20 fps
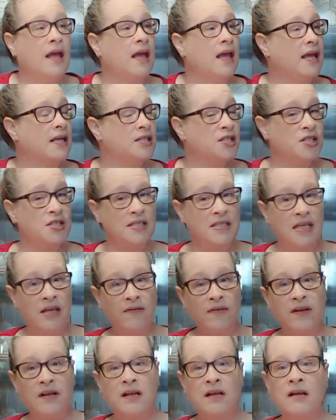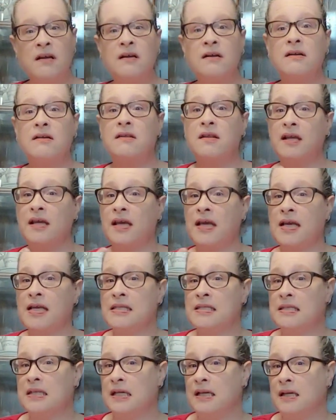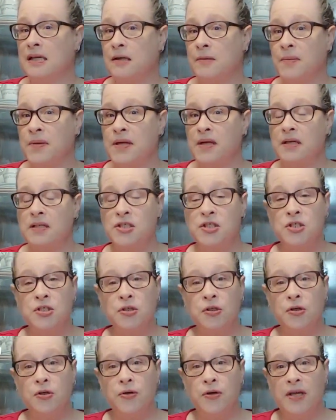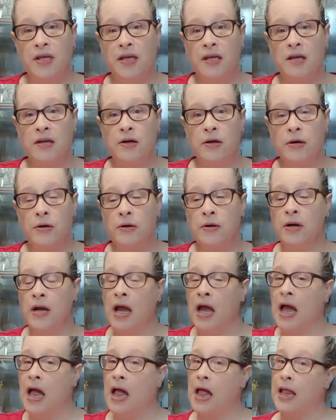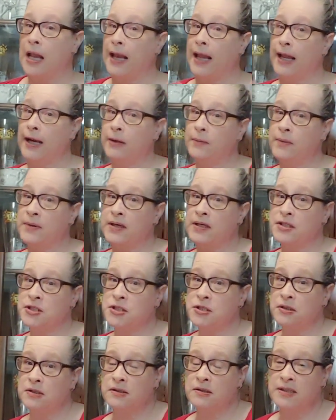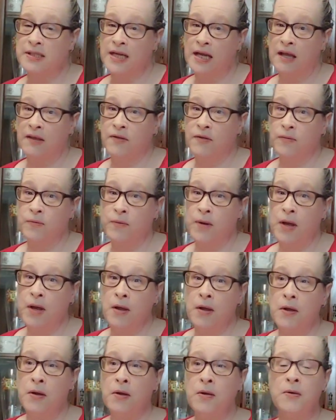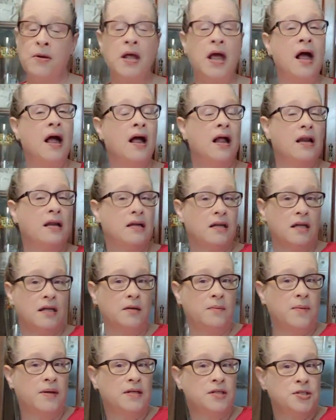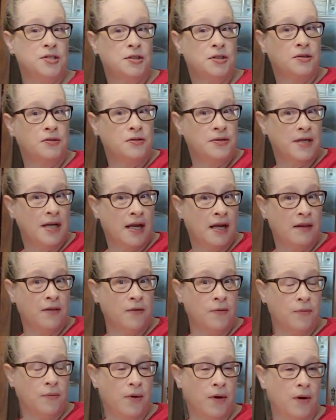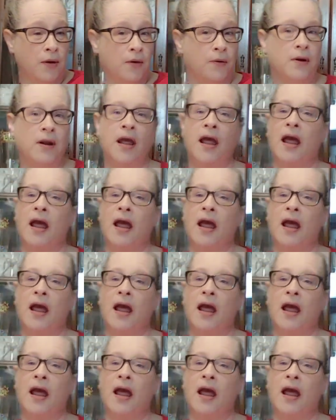It's just giving the yeast a little bit of sugar here, a little bit of sugar down the road, a little bit of sugar down the road.